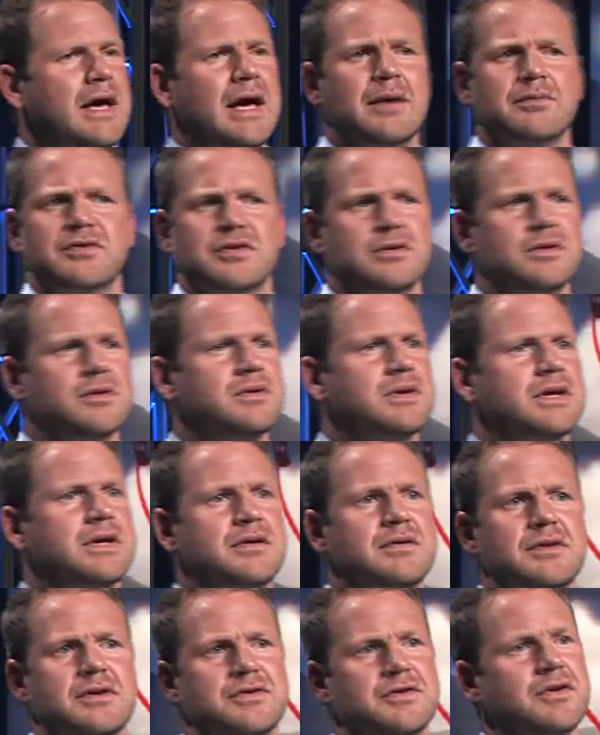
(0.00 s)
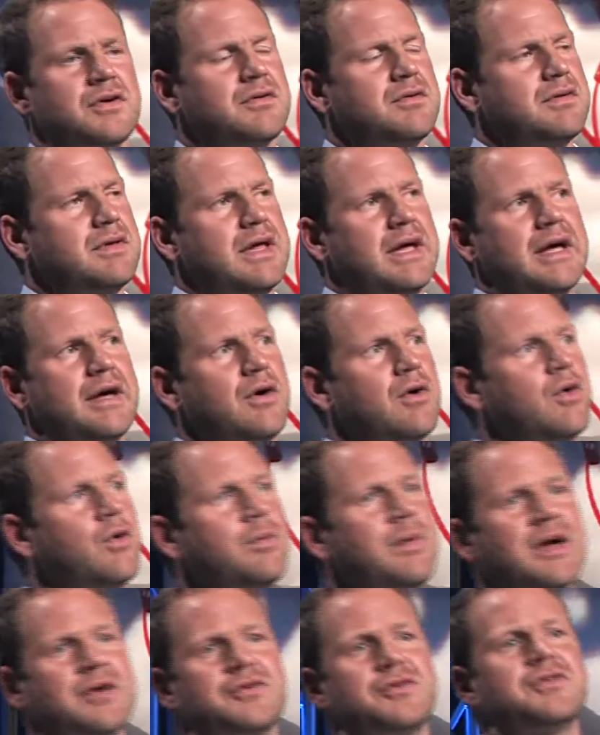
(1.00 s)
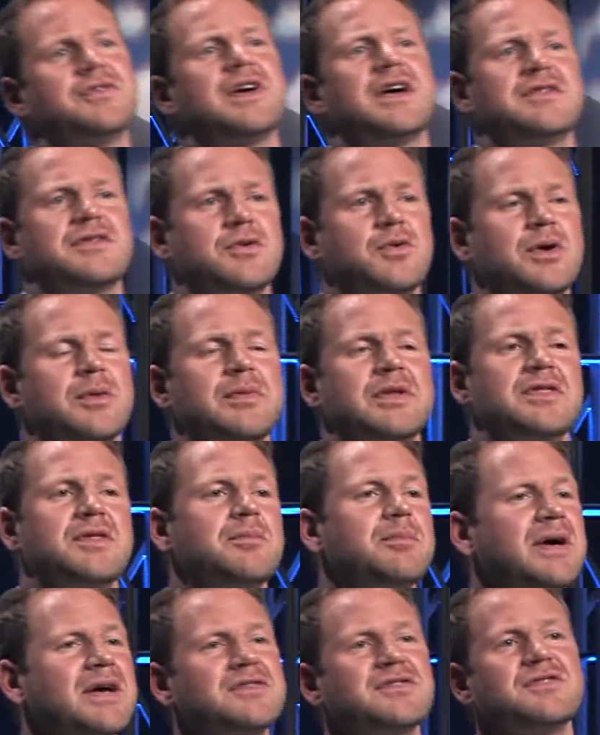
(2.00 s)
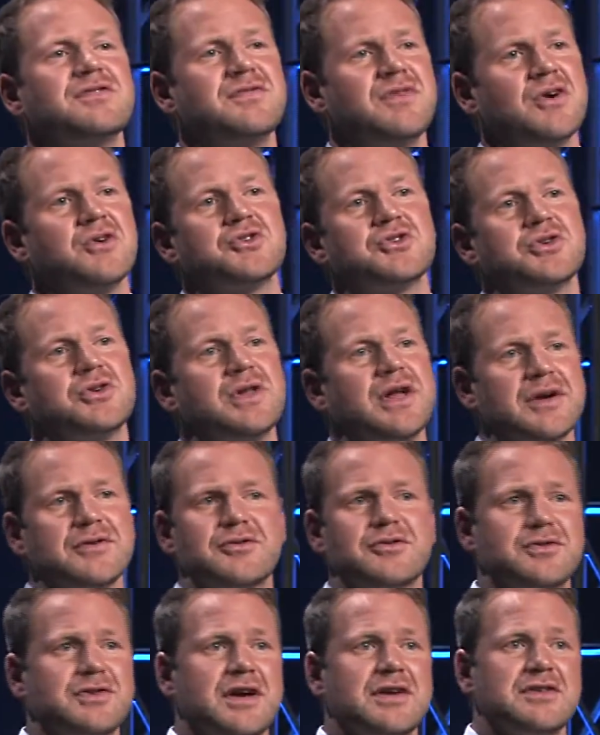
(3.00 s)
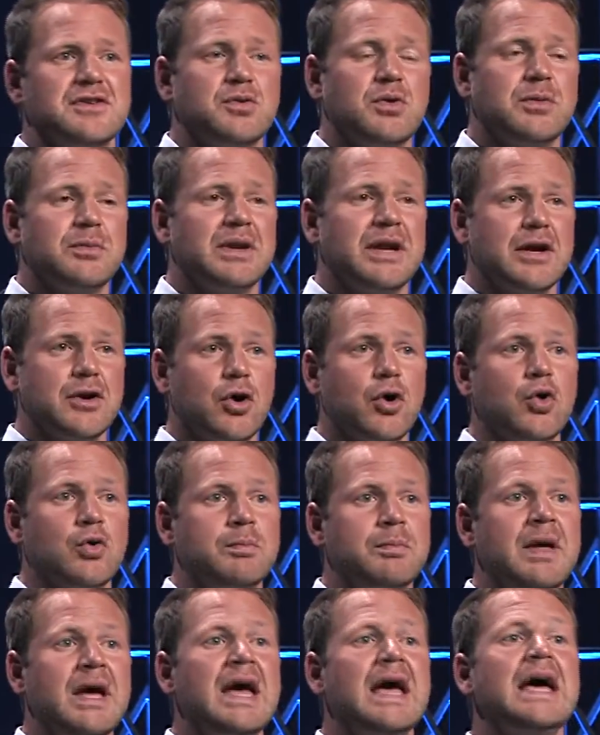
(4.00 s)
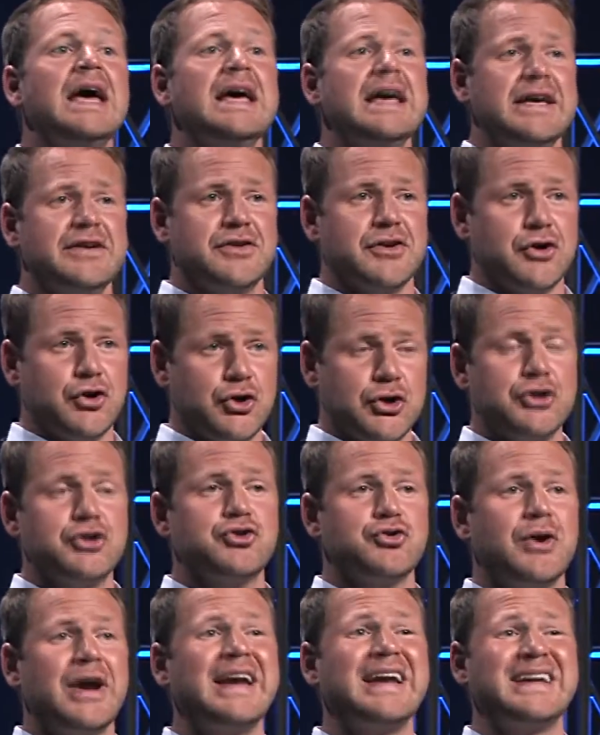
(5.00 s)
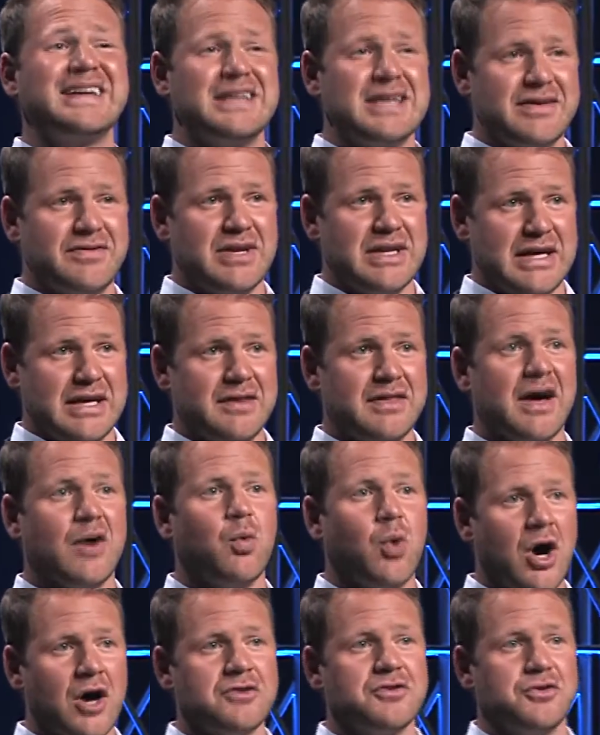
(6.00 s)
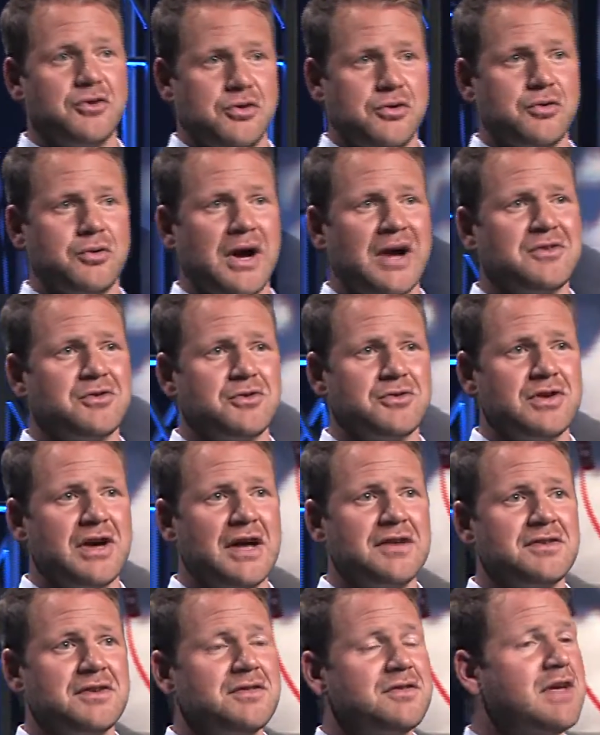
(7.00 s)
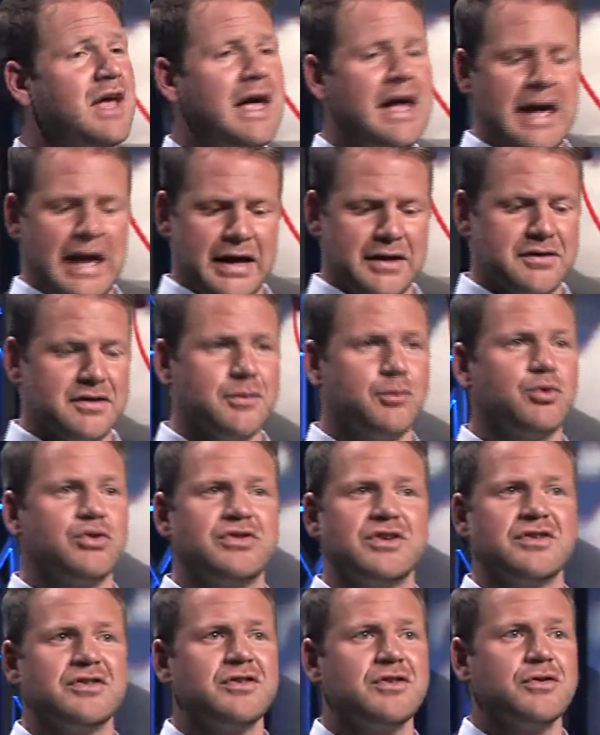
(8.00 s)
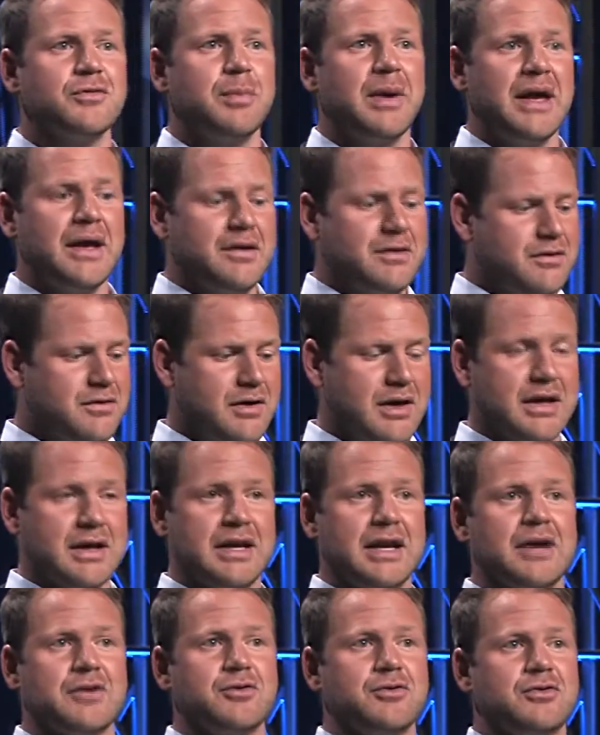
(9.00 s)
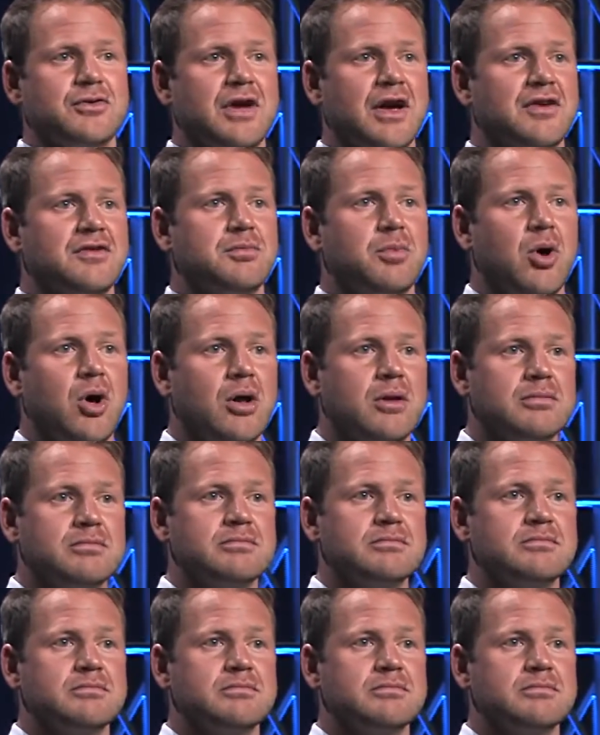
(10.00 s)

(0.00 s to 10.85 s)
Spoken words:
Absolutely. There's home exercise equipment. The best functional exercise equipment at home is a good training DVD that walks you through exercises and some resistance bands and an exercise ball.